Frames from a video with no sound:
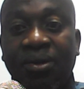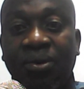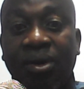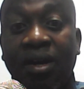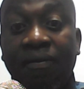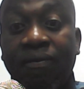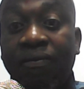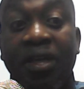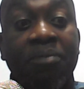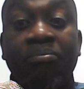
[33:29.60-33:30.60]
Okay?
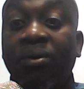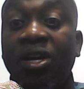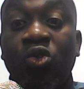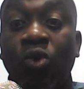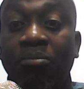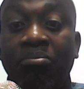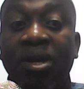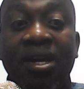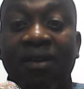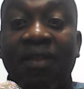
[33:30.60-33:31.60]
They pray to a
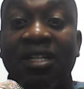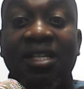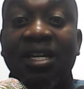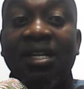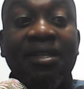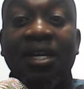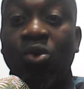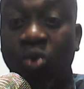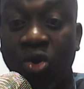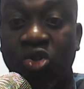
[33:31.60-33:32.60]
being that they
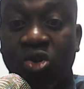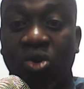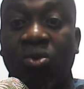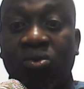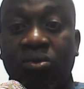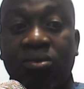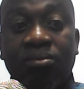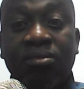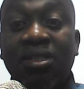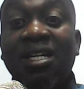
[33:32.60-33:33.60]
do not know.
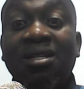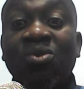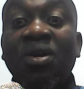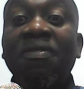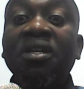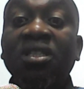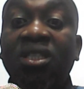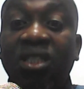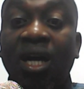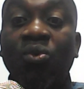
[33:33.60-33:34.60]
That is why they
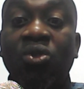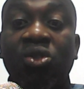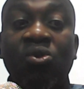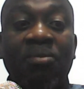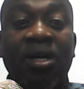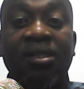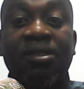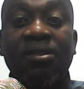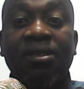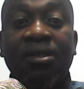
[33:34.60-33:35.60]
shout so much.